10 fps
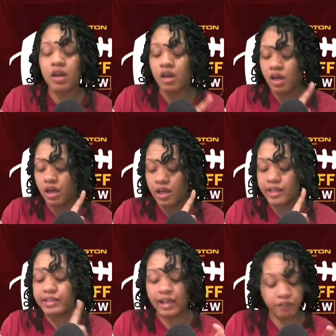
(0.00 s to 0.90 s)

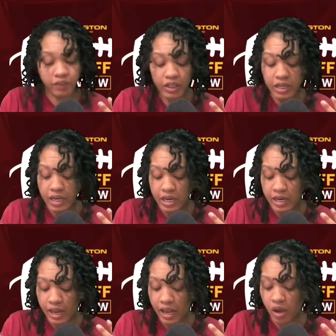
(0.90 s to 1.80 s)
Definitely need
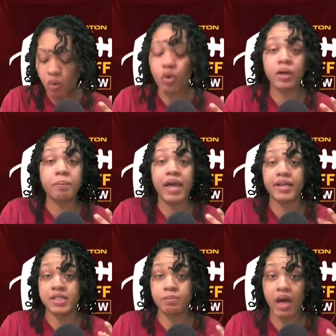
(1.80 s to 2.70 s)
a quarterback
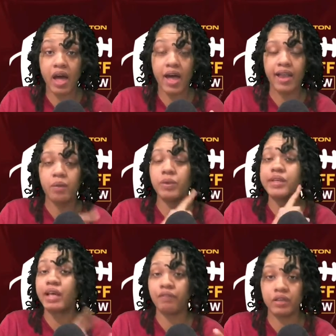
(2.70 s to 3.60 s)
spy. We
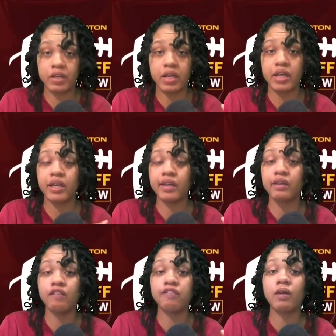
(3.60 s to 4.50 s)
definitely need
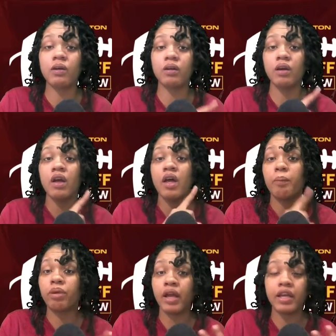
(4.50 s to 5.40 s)
Kendall Fuller
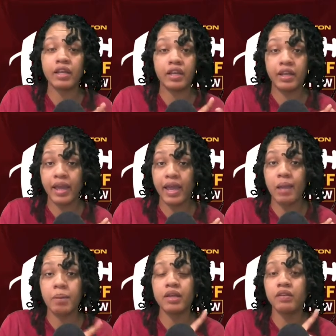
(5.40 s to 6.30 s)
playing in the
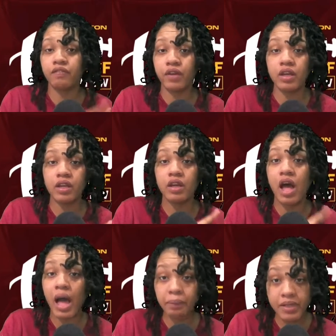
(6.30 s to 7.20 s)
game and defending
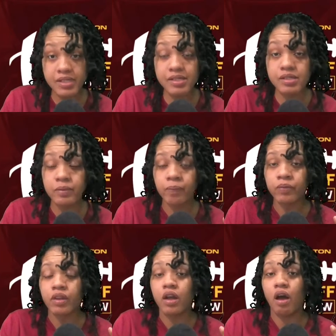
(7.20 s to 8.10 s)
Hopkins.
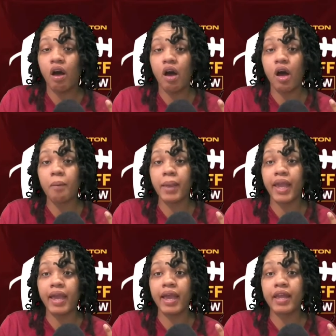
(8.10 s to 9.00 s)

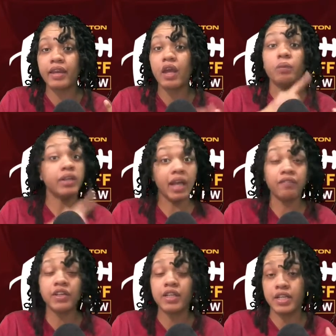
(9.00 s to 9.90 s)
And we
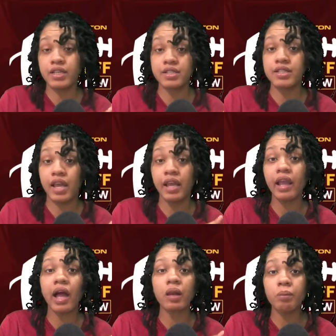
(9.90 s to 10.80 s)
definitely need to contain
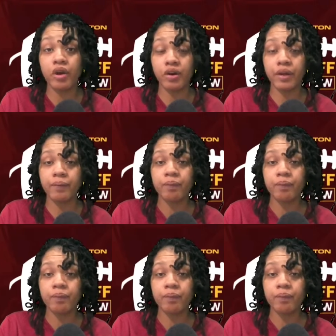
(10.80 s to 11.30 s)
Kyler Murray.